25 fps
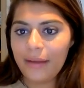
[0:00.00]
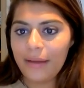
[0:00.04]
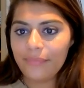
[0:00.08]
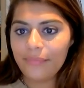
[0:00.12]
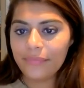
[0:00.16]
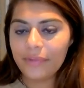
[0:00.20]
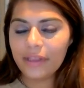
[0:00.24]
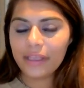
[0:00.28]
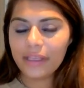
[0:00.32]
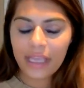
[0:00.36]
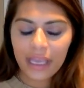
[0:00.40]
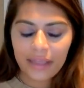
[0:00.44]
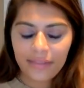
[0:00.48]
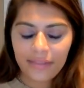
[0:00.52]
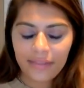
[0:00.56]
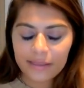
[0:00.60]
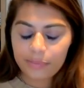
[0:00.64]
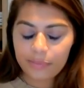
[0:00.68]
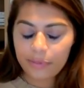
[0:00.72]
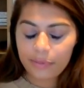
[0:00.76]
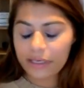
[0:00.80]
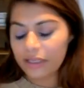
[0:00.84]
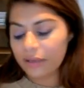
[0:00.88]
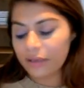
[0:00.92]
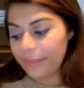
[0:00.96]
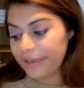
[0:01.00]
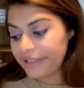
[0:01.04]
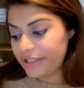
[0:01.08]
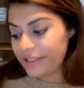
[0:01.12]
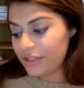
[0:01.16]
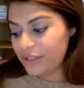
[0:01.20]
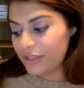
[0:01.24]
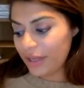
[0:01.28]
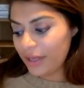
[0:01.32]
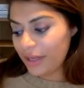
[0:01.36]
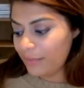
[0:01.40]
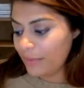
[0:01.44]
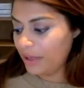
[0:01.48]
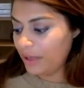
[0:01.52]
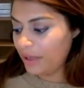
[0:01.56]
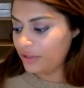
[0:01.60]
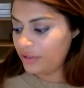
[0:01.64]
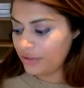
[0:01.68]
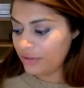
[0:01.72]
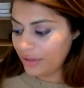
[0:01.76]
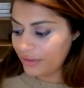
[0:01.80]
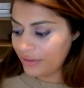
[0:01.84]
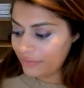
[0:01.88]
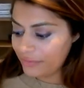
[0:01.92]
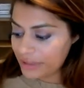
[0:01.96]
Okay, that's brilliant. I mean, so much
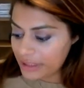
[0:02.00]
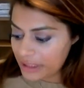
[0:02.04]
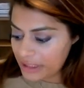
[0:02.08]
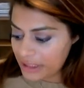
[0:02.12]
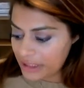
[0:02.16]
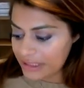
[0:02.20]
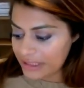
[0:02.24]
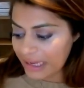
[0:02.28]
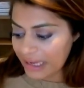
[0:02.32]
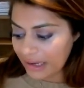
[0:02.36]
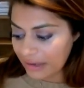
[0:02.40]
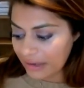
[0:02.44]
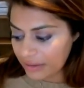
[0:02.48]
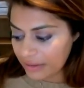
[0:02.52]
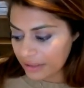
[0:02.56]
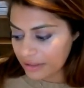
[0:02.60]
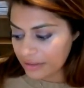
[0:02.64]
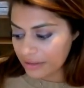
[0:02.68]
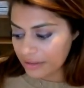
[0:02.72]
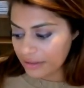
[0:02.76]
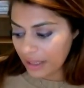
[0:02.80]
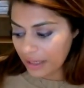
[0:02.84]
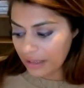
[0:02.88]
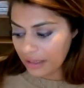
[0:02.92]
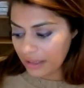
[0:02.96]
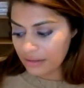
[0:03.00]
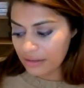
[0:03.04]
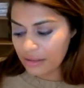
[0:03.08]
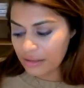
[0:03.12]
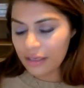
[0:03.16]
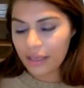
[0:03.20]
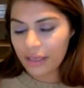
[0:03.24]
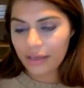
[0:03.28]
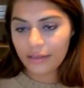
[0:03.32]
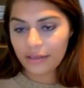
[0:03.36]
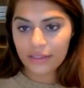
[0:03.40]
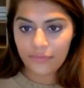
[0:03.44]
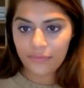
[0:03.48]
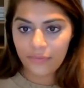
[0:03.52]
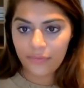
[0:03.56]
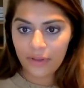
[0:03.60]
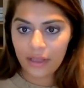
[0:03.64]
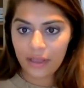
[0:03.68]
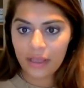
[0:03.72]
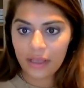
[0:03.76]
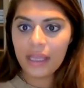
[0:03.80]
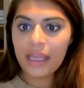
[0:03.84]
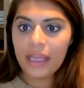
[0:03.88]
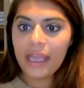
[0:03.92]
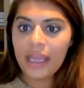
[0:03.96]
that I've written down, and loads
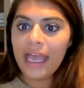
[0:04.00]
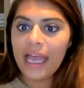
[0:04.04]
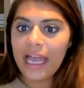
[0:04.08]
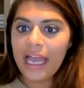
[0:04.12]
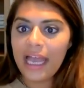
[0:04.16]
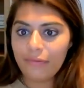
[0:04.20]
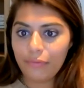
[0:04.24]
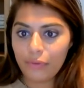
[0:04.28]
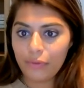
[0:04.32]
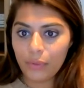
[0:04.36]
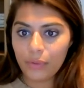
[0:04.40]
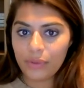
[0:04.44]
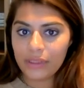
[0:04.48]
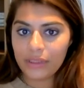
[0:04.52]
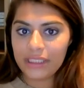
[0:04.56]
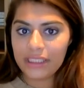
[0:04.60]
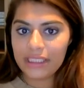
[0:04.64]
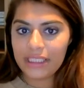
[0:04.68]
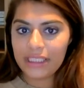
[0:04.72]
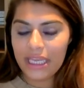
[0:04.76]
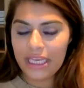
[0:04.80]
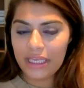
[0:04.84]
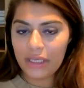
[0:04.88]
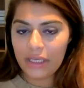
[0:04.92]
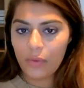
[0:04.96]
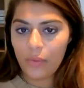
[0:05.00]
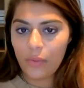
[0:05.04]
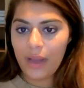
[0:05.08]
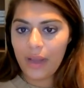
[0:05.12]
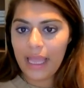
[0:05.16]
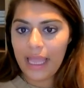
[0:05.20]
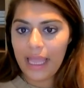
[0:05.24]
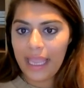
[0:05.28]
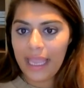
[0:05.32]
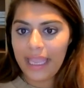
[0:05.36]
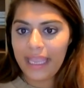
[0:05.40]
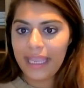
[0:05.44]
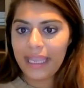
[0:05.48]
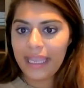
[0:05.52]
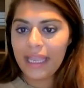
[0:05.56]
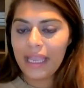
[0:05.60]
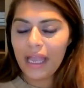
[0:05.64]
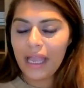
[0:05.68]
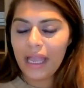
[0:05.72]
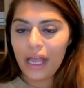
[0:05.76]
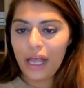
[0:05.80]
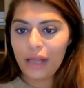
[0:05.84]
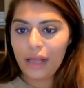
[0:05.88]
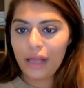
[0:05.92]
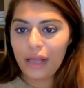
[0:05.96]
for everyone to take away.
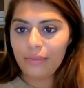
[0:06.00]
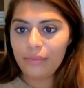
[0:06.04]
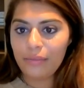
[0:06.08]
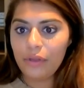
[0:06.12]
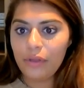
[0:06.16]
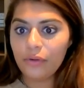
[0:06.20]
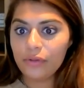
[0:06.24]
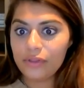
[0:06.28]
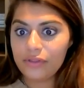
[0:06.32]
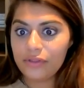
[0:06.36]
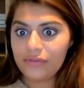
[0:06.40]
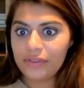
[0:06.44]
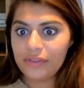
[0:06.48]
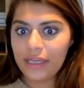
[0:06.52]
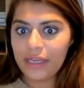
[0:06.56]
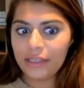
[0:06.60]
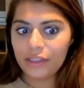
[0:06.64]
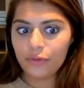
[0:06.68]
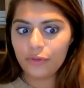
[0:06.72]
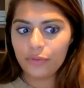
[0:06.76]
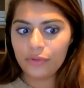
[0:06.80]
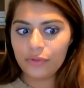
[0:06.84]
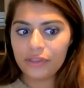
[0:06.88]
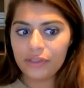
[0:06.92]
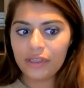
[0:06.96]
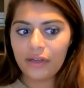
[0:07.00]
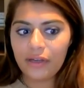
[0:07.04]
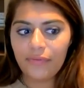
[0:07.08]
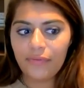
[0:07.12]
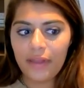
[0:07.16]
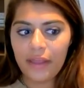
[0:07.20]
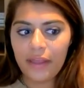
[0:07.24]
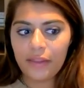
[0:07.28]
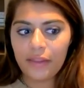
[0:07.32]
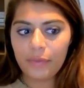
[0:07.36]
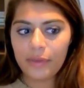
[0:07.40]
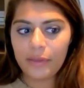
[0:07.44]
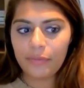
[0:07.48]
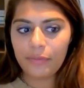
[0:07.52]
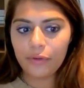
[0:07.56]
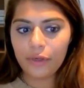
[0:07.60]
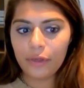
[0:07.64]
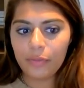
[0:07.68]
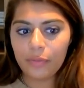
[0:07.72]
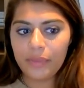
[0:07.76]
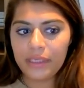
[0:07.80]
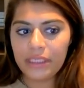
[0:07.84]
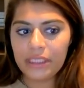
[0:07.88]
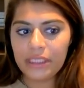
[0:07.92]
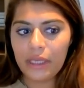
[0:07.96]
Lots of tangible stuff here that people
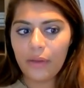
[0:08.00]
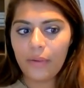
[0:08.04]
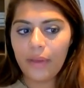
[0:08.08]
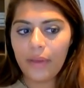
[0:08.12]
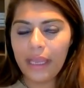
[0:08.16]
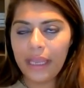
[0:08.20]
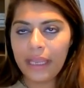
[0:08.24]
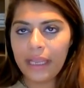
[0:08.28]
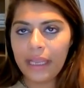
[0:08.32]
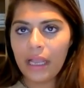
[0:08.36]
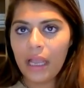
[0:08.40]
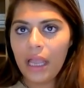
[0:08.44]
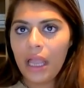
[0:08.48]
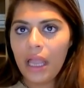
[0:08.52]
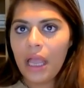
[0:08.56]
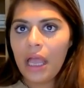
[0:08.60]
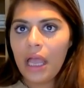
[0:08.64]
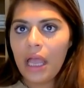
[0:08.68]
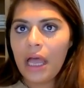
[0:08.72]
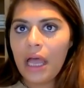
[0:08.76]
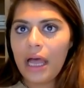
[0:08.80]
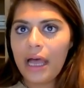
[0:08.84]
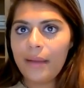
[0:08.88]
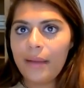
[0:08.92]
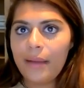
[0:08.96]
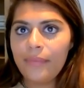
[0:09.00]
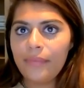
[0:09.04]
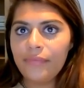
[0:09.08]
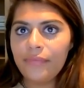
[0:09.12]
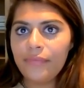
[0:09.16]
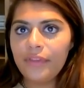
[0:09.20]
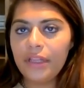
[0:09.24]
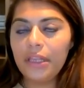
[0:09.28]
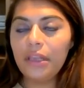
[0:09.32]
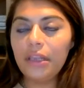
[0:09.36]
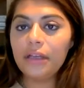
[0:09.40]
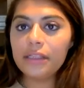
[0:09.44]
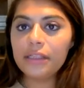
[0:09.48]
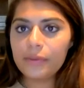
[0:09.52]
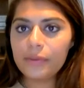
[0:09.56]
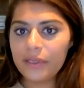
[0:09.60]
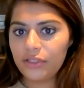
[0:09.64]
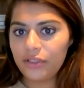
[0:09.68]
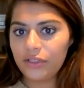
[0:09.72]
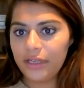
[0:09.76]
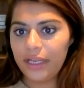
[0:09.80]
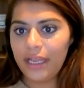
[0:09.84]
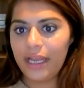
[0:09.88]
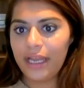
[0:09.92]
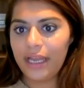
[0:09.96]
can be doing. The last
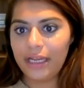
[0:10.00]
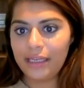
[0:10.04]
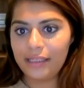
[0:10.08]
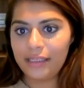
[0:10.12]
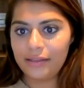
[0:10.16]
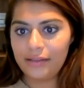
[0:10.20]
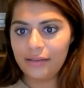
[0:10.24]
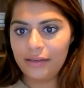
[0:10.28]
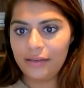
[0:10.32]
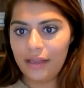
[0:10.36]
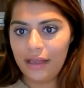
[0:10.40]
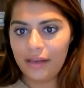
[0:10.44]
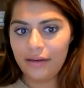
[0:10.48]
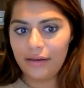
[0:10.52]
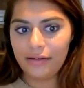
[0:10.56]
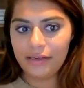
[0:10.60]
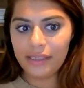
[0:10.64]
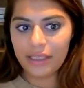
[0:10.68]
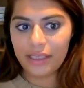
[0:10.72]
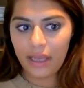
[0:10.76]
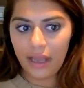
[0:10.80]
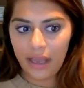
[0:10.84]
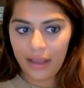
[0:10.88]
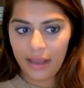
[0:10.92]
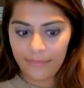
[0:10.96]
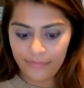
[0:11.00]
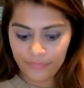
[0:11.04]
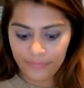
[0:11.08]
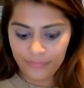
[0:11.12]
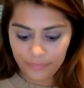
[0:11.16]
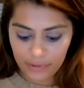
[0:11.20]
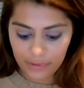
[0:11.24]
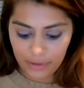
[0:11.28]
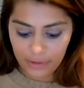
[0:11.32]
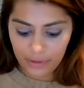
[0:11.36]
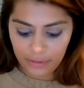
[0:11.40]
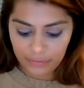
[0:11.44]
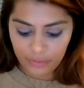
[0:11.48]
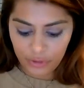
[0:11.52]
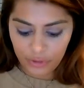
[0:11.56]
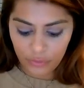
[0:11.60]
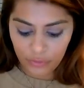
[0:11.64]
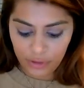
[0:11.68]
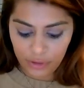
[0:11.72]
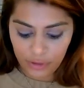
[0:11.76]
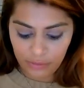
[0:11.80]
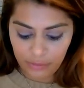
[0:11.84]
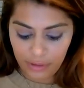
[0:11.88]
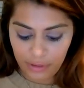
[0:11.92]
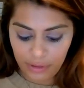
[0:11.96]
question I had, and I'm sure
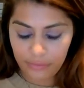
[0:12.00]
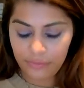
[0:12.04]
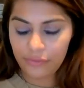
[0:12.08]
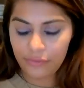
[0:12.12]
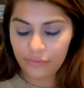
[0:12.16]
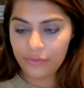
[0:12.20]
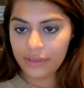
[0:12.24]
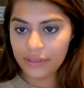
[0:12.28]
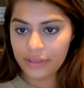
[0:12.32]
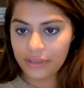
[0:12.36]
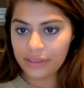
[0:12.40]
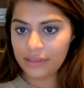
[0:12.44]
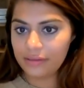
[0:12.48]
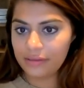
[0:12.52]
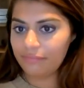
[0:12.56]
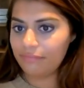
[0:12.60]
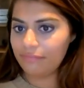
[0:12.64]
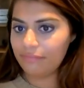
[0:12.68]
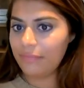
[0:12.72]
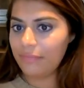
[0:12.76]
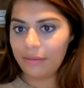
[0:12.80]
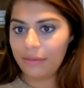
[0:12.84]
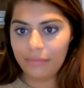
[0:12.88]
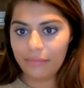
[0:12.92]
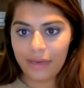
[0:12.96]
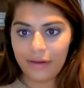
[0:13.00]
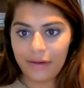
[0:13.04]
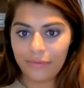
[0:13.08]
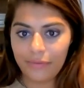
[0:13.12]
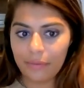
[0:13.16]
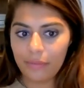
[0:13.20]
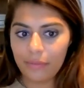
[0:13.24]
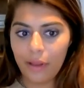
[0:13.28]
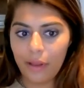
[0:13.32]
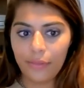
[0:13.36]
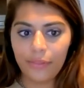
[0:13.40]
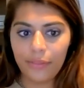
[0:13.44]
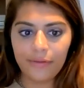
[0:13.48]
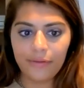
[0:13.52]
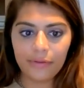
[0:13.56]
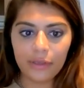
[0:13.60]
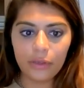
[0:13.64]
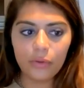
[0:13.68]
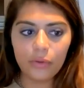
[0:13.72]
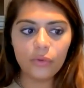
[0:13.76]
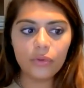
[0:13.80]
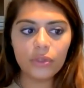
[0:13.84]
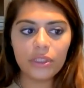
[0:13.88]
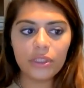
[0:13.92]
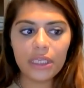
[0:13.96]
you go through this every month, every
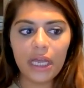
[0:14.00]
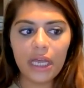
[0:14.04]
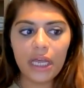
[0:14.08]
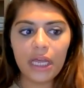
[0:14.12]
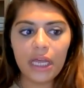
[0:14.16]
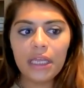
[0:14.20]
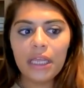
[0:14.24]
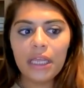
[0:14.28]
quarter.